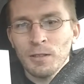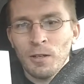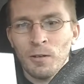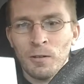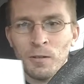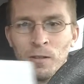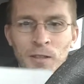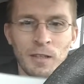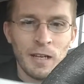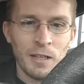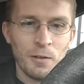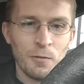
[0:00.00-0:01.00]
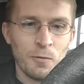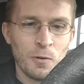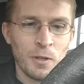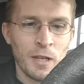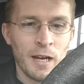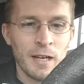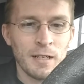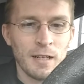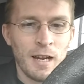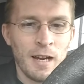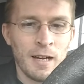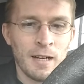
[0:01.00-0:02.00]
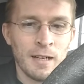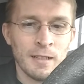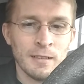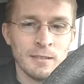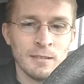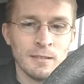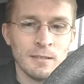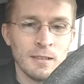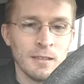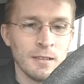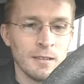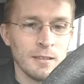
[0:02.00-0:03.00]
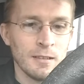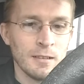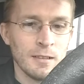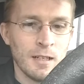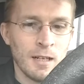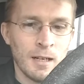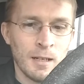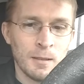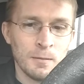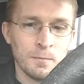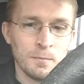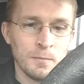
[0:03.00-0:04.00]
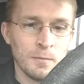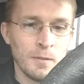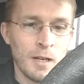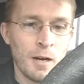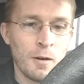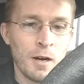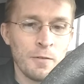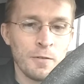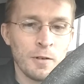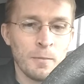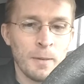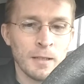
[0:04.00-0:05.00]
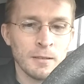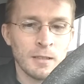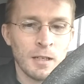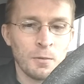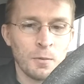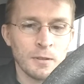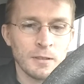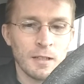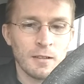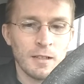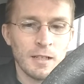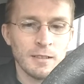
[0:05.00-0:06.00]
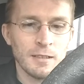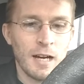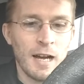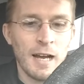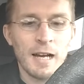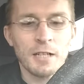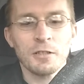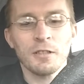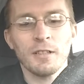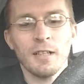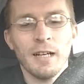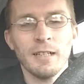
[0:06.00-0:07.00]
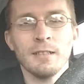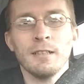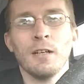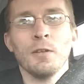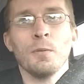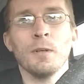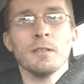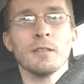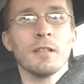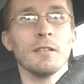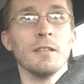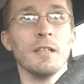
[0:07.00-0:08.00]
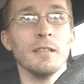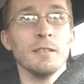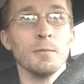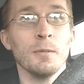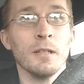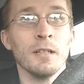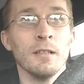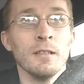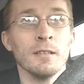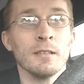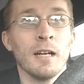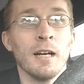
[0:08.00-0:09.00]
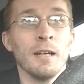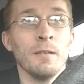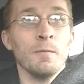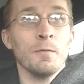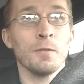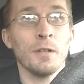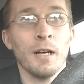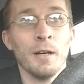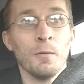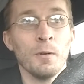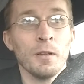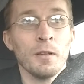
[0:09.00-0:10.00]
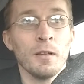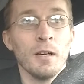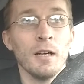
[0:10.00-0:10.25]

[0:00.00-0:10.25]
So thank you for that. And um, how I feel about Southwest Airlines, I actually like Southwest Airlines because I fly with,